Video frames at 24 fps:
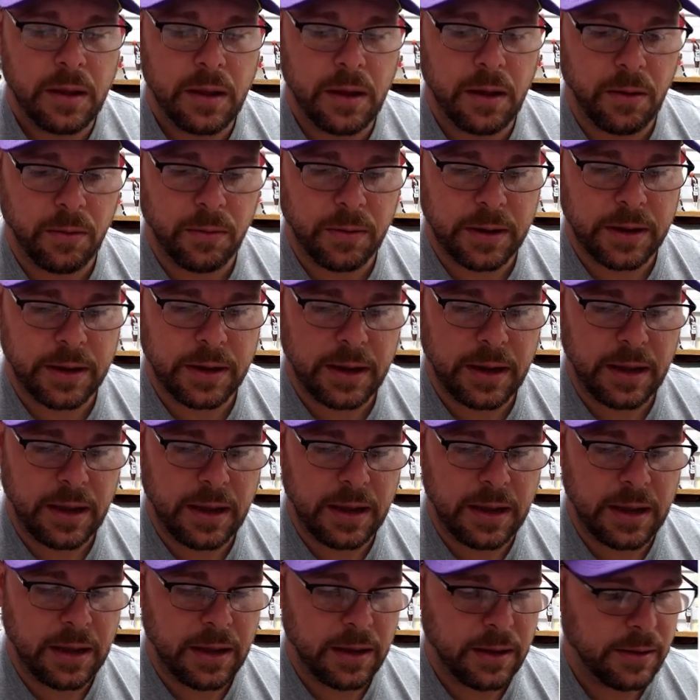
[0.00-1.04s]

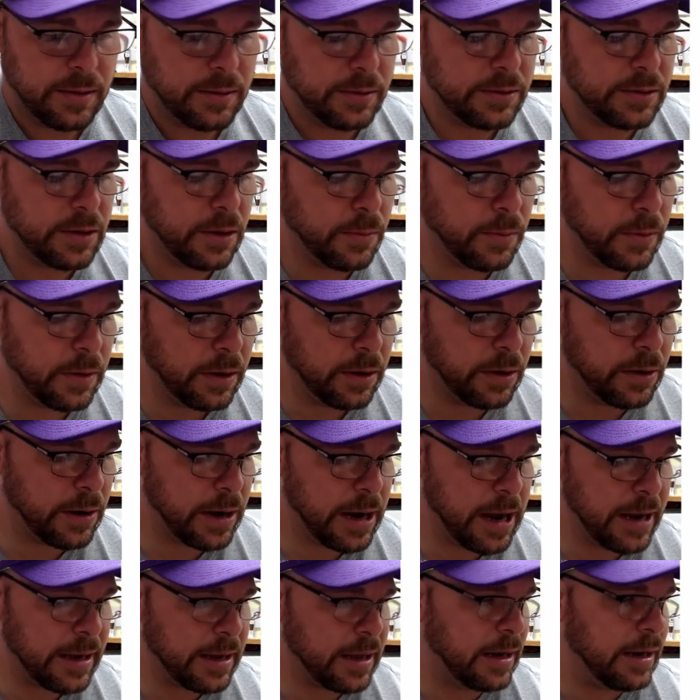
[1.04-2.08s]
Okay, so we're
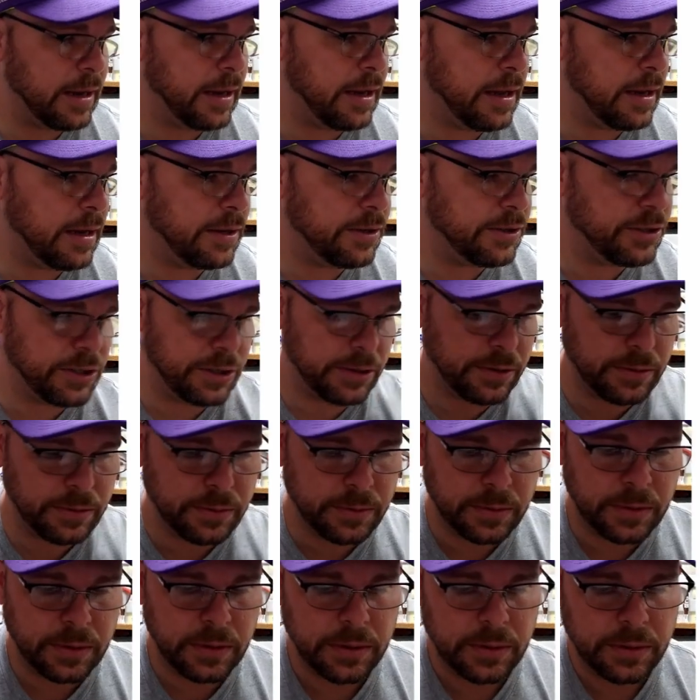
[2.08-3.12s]
cracking
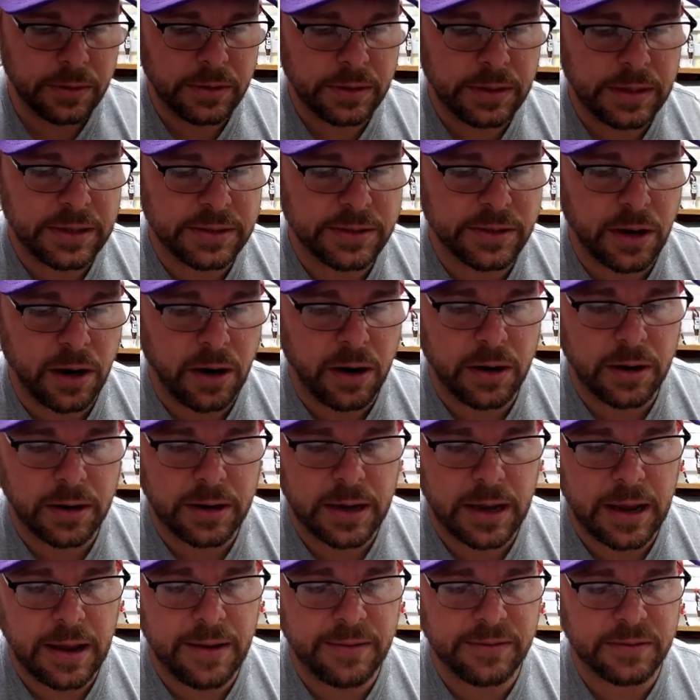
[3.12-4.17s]
into this
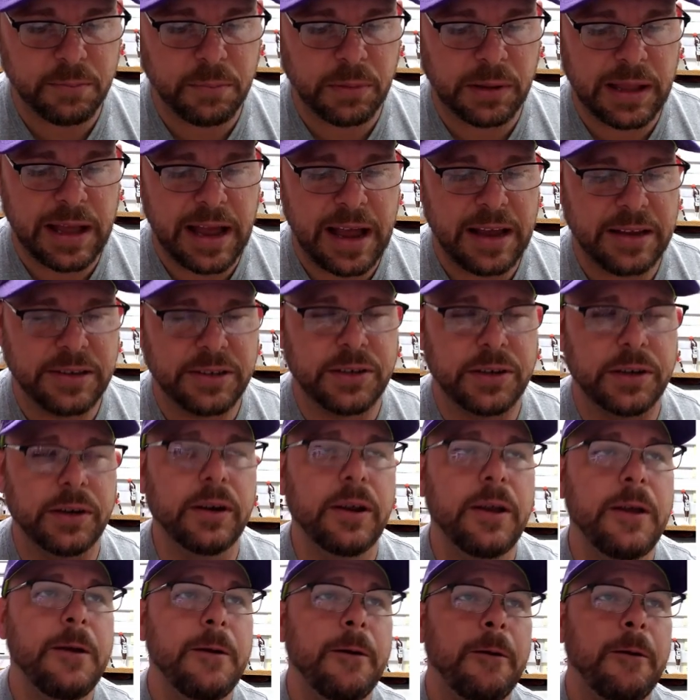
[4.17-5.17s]
Archives Blaster.